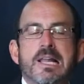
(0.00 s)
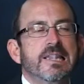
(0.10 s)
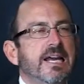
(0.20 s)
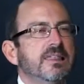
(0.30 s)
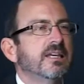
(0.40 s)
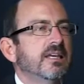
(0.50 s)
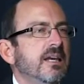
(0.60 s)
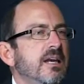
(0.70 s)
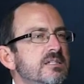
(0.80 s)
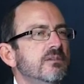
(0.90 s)
like the
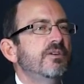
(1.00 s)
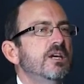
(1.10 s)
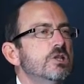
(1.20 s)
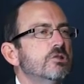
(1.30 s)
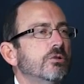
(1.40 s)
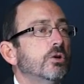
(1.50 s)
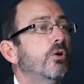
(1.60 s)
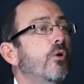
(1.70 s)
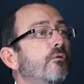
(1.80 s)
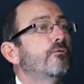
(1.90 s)
kings of
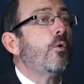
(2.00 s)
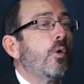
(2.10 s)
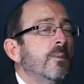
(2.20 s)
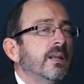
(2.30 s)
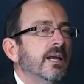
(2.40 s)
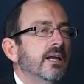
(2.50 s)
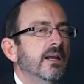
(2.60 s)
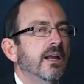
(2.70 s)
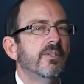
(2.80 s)
Israel formerly,